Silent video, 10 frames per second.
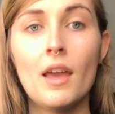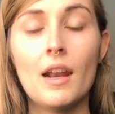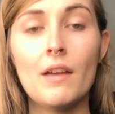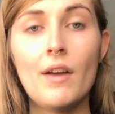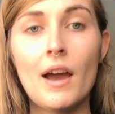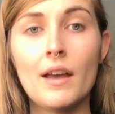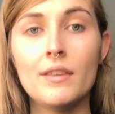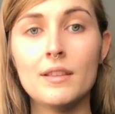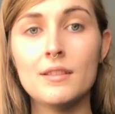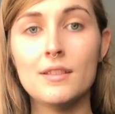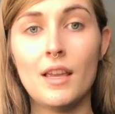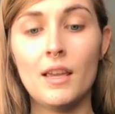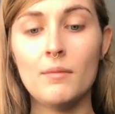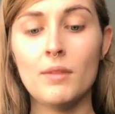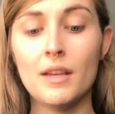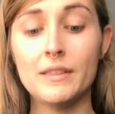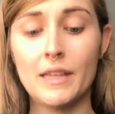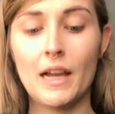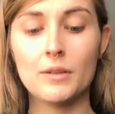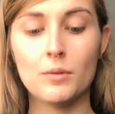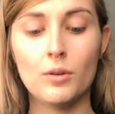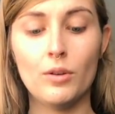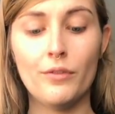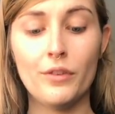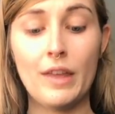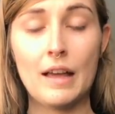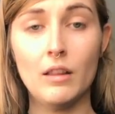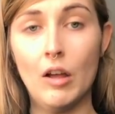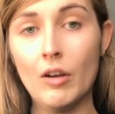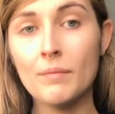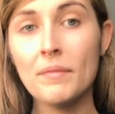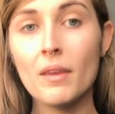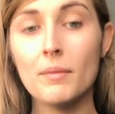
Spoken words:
and I've had this same exact roll for that long